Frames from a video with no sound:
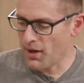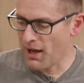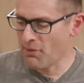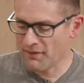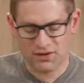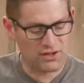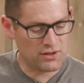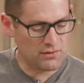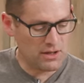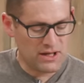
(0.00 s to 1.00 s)
I'm off to
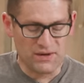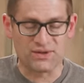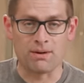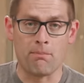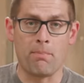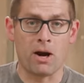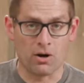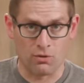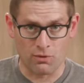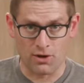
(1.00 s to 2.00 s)
do some
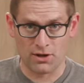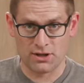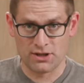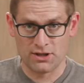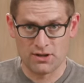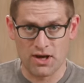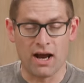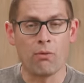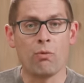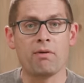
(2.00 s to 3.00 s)
barrel work, and
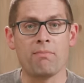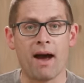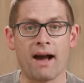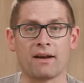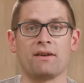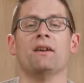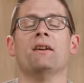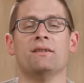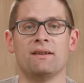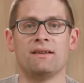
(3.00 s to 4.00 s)
I will be back
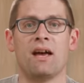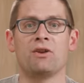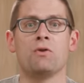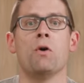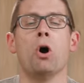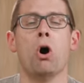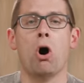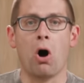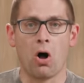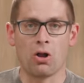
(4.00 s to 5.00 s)
to tell you
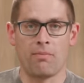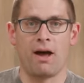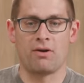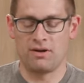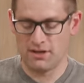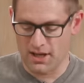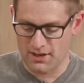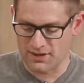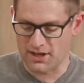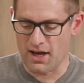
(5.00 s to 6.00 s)
all about it
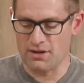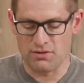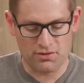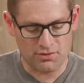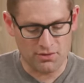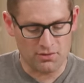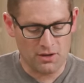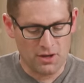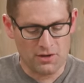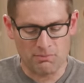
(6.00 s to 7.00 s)
and to guide you through
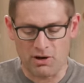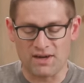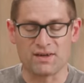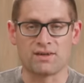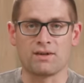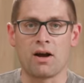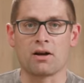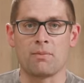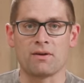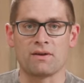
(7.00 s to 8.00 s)
the process and
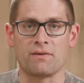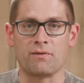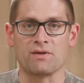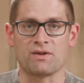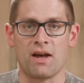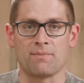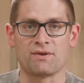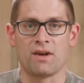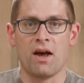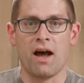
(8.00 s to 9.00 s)
talk about the different
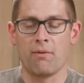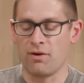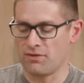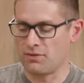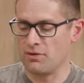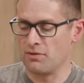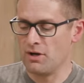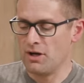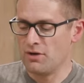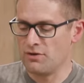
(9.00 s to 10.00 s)
steps I went through
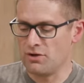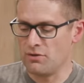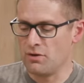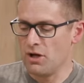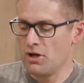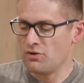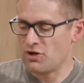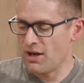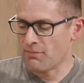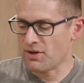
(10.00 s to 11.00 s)
to
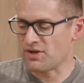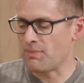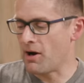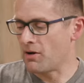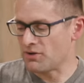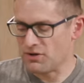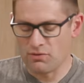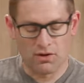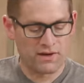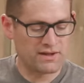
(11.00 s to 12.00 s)
chamber this barrel, to
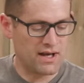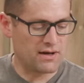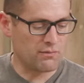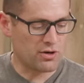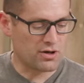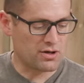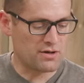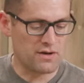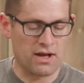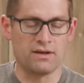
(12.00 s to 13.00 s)
do all the tenon work,
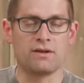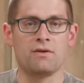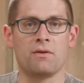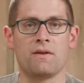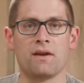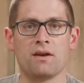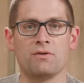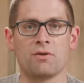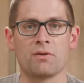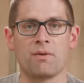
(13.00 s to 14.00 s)
and to do anything I
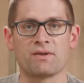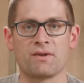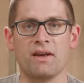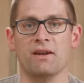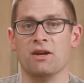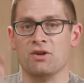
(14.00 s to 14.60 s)
do on the muzzle end.